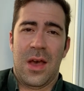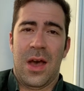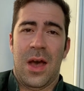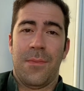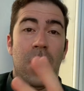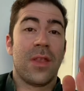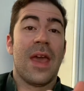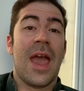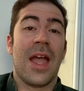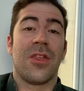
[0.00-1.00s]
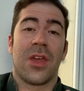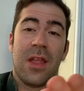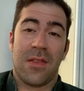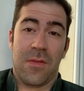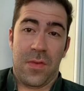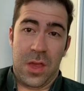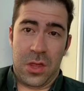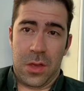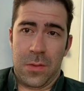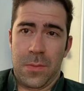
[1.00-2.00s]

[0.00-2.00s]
not a hedge against inflation.